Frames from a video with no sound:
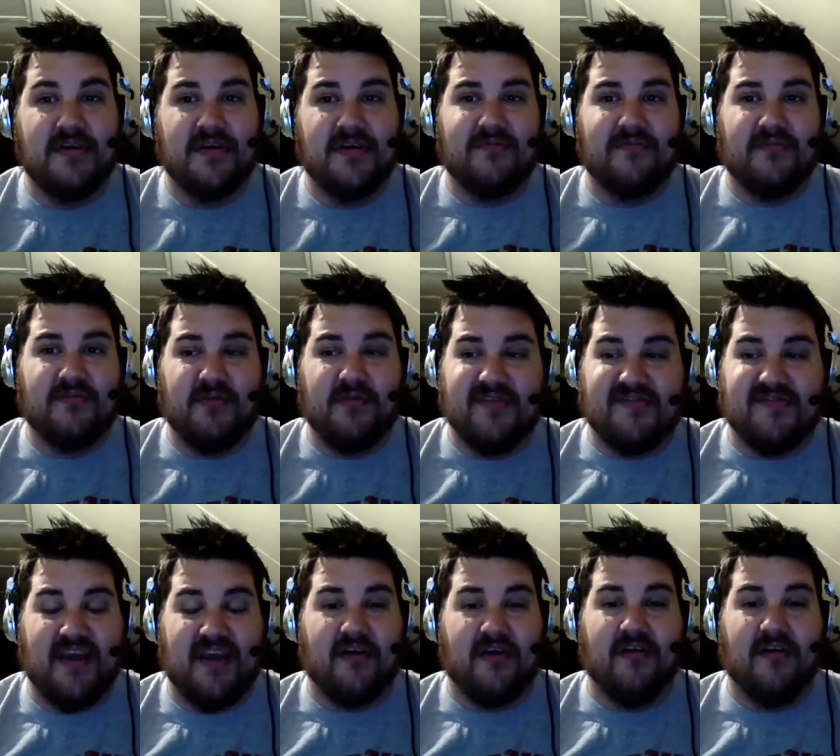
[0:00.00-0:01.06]
for the US
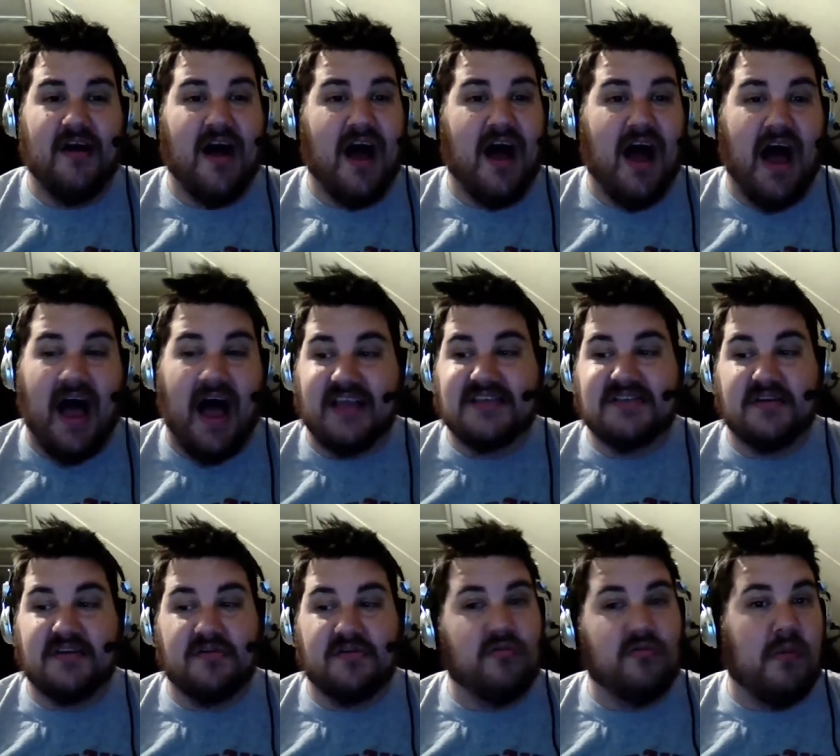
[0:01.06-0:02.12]
title. I
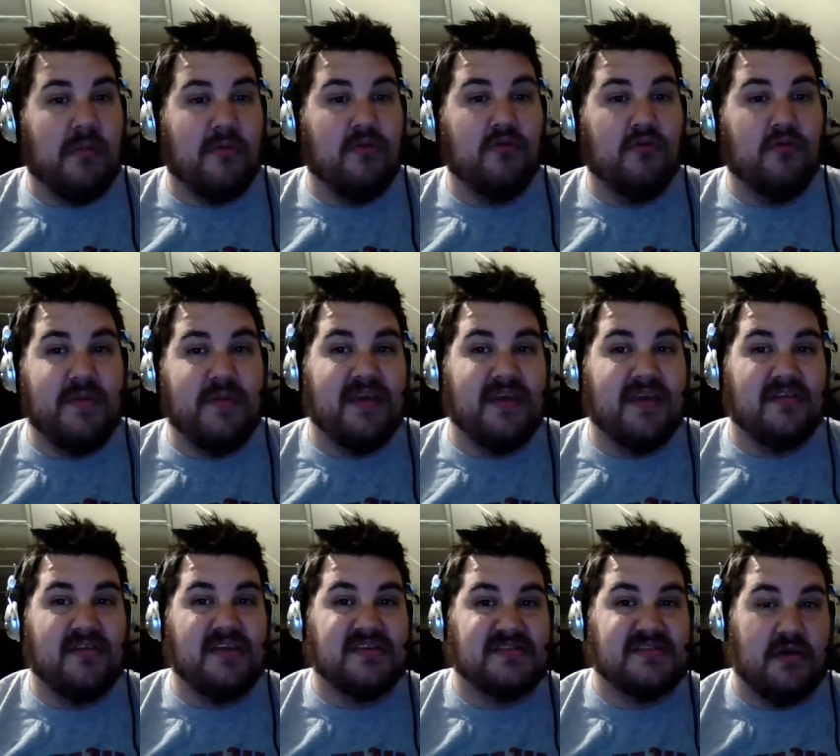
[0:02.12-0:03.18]
still don't remember who beat
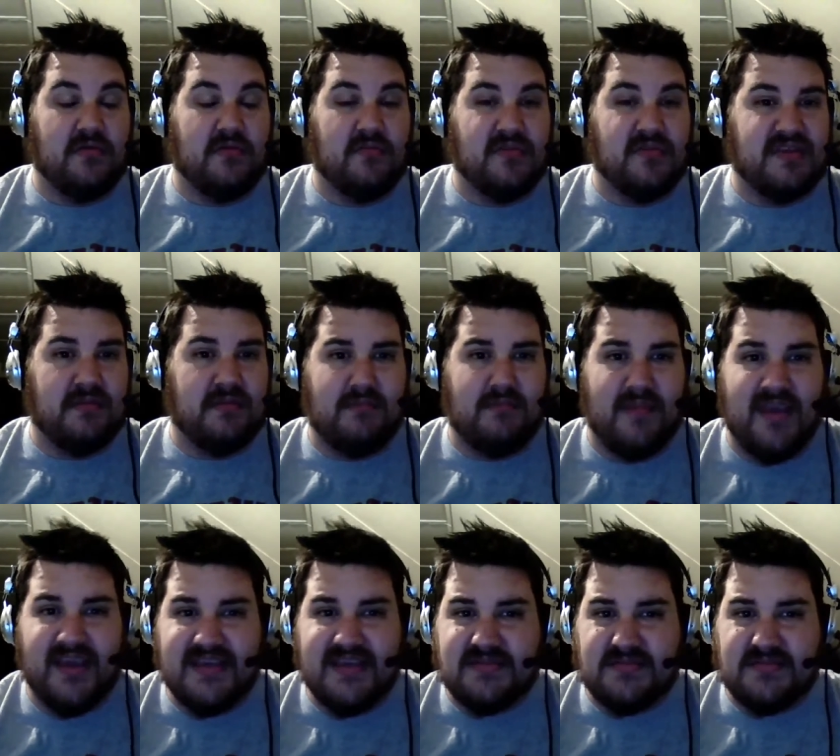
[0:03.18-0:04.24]
Kalisto. Was it
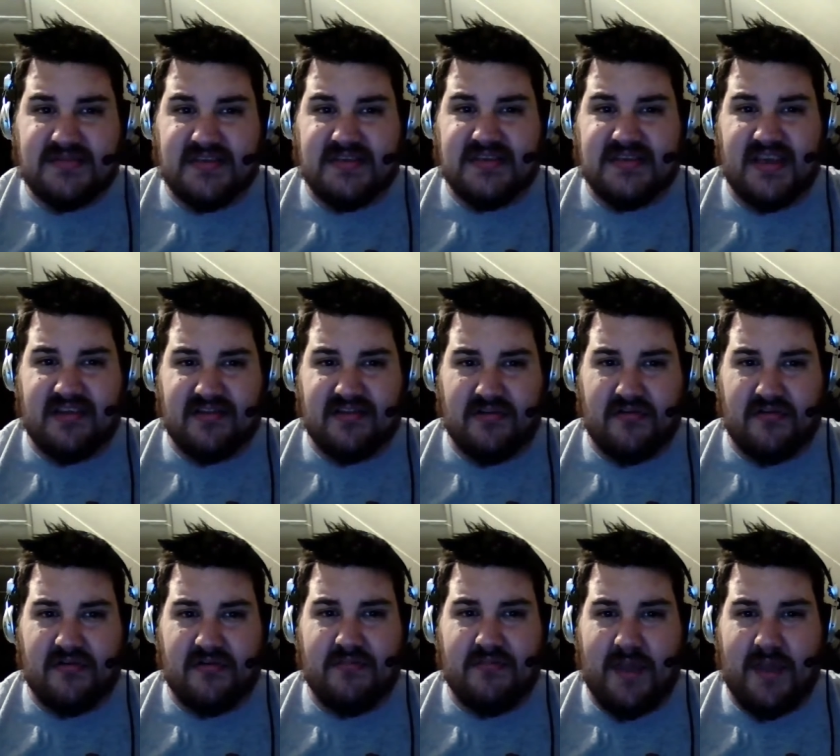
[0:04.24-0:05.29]
Miz? Was it Ziggler?
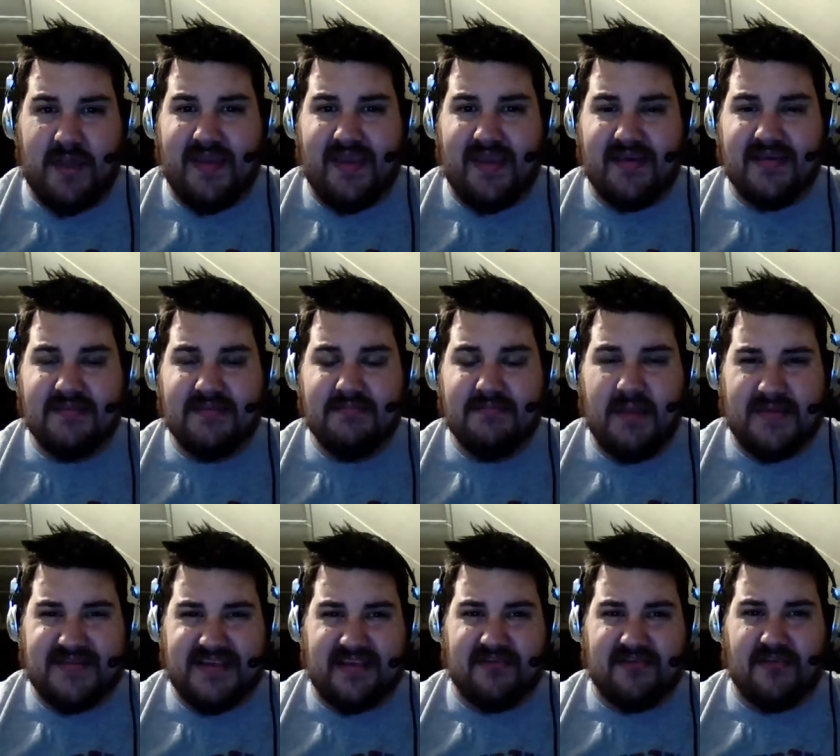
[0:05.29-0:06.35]
Maybe? Maybe
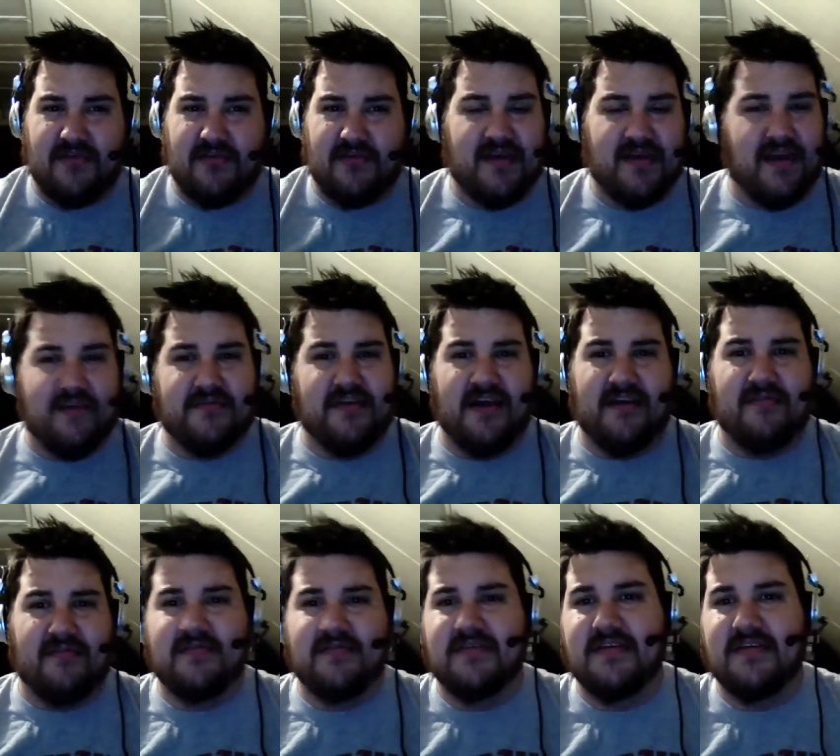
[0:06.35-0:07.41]
Ziggler? I don't know.
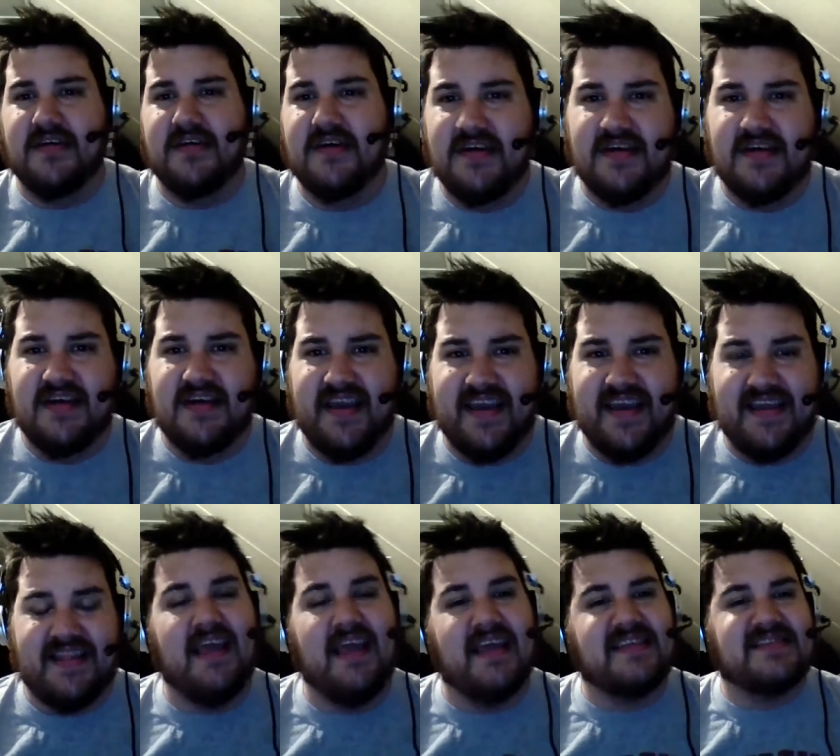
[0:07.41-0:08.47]
It,
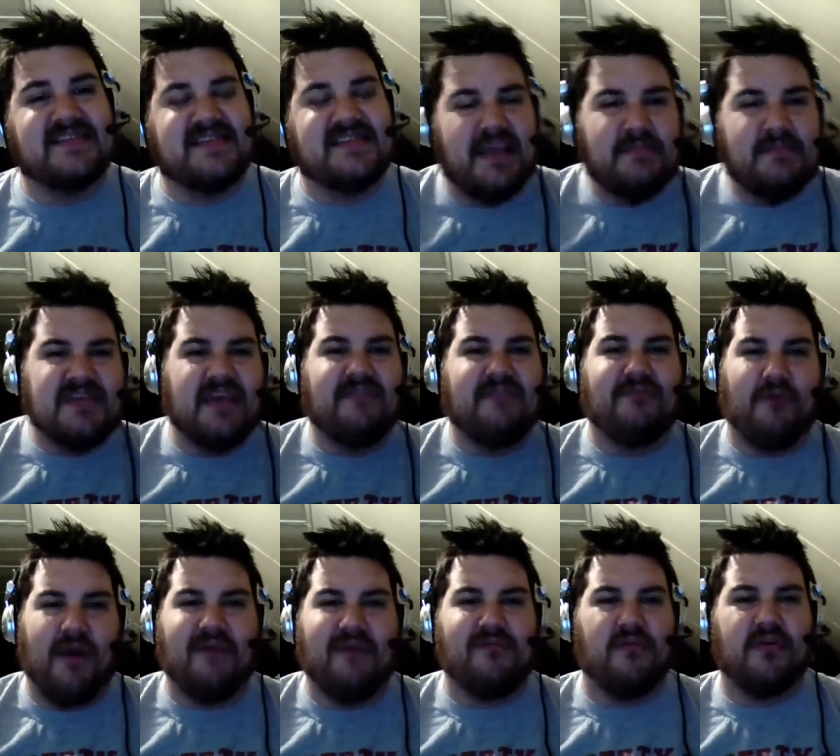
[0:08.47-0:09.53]
it seems like
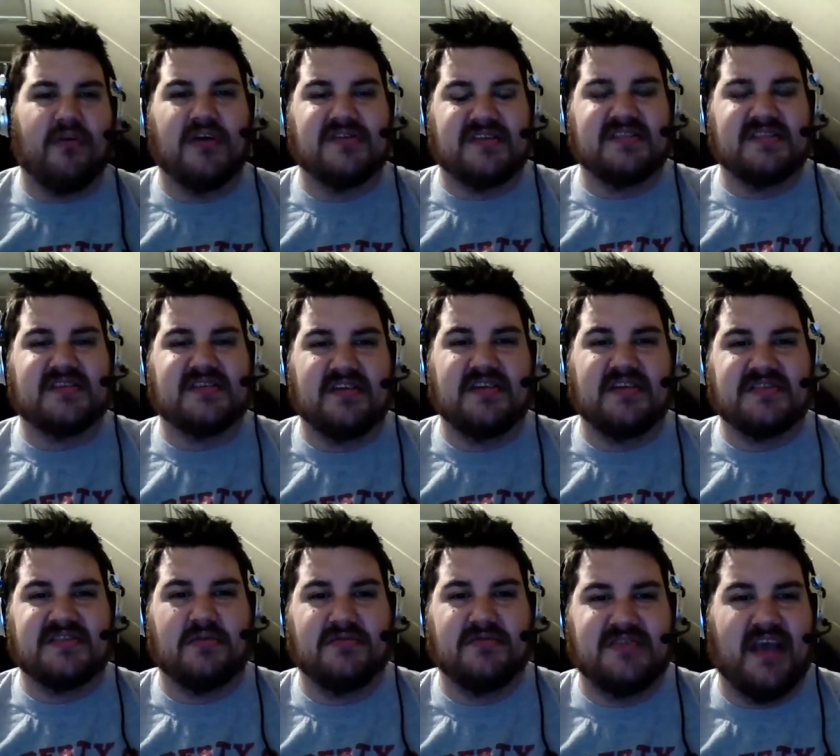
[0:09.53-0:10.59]
forever ago since
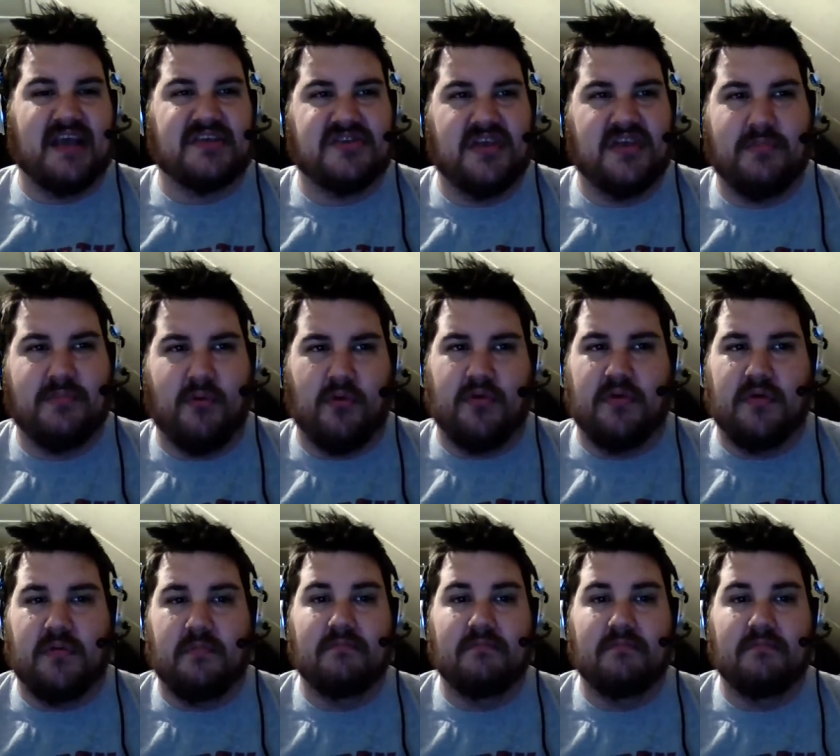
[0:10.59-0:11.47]
Kalisto was actually important.